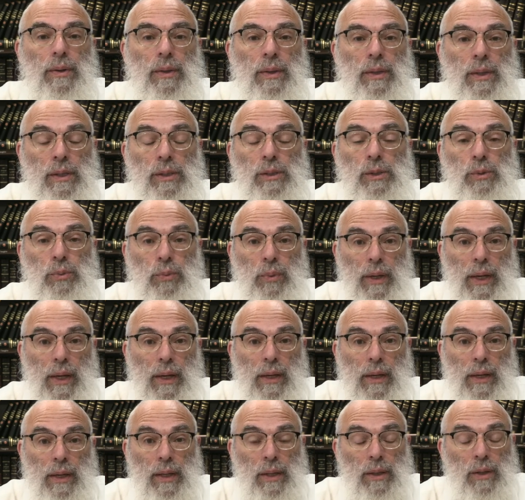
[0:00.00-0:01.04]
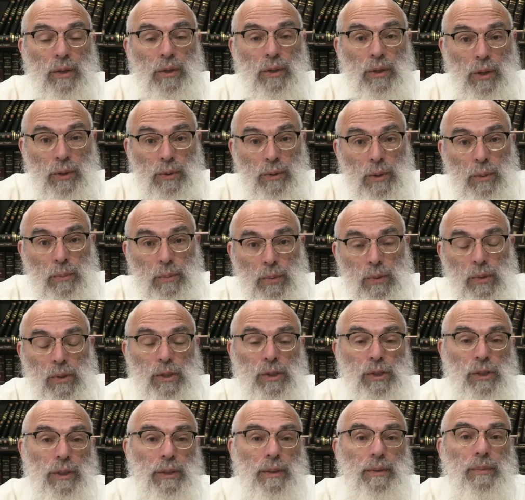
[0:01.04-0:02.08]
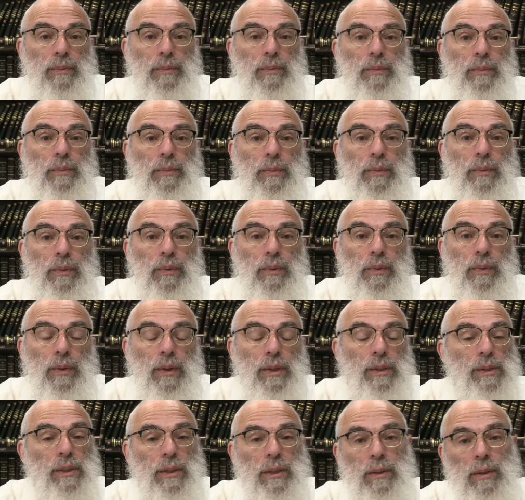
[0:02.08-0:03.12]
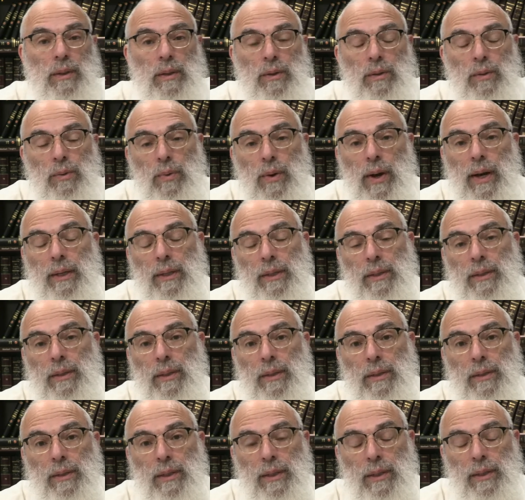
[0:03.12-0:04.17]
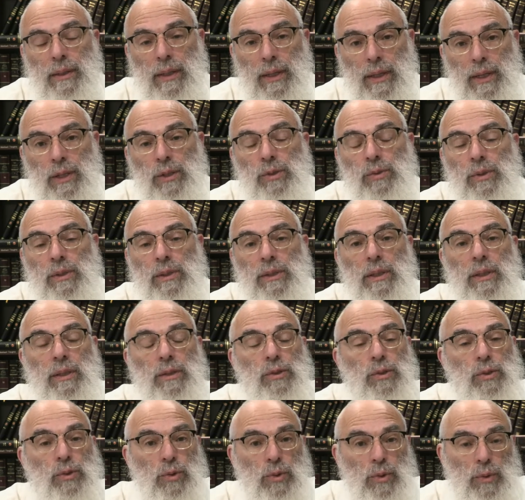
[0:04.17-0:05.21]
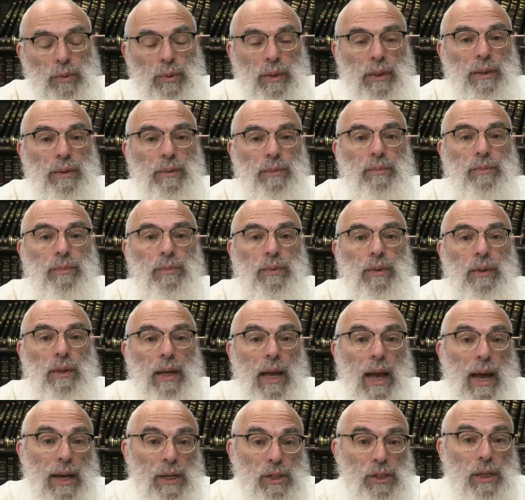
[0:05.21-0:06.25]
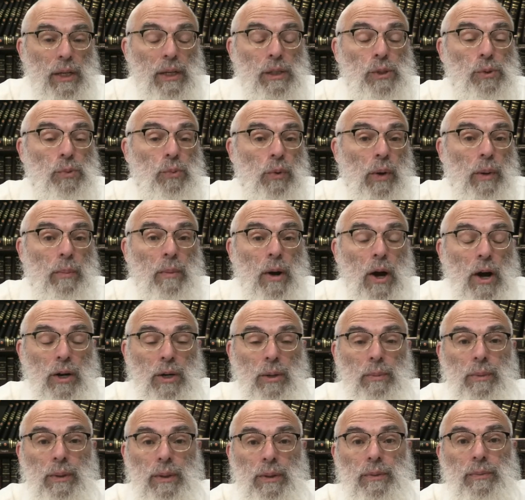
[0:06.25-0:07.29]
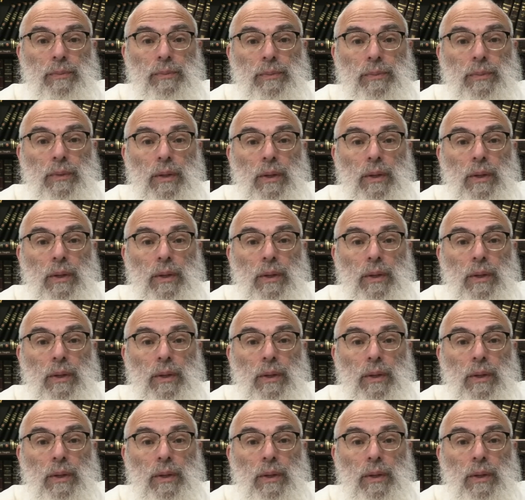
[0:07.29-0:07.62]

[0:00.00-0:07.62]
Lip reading: This week in the Torah portion, there's quite an interesting story. Actually, it's remarkable.